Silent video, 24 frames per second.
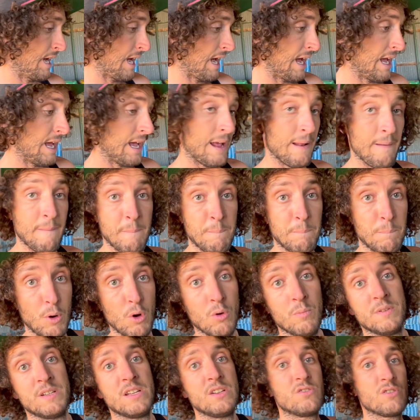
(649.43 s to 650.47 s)
and
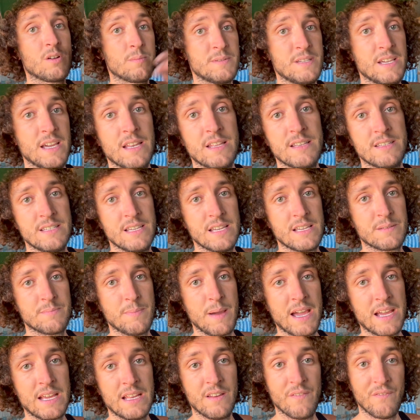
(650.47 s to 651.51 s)
boom, she drops out of 6th
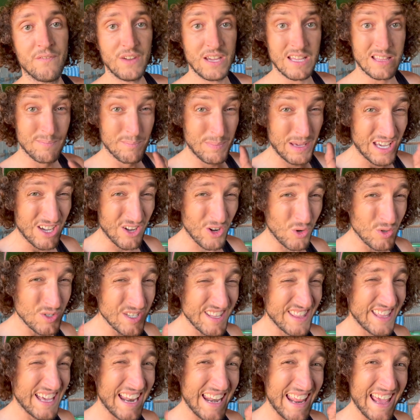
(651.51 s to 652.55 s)
back into 5th because
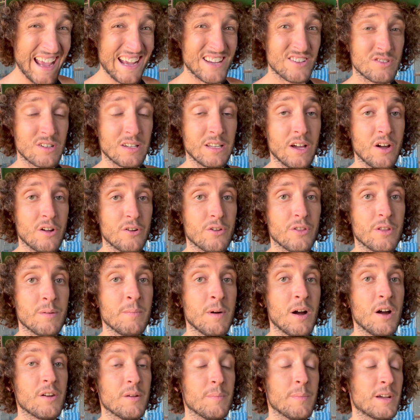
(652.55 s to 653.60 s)
of that extra load on the
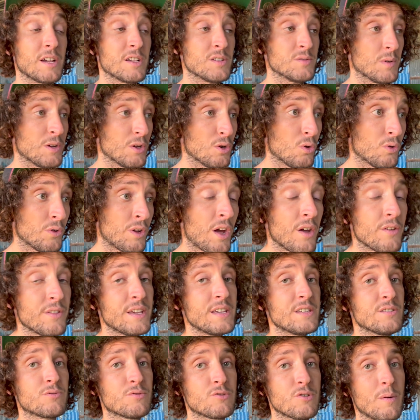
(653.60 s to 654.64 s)
motor, because we all know
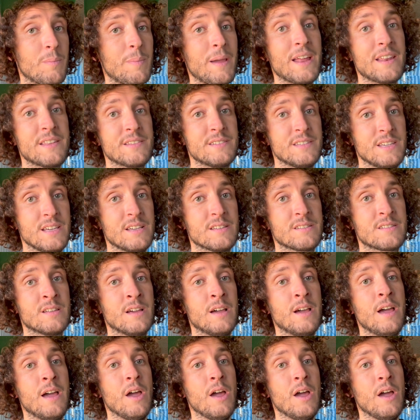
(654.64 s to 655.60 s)
these will drop out of 6th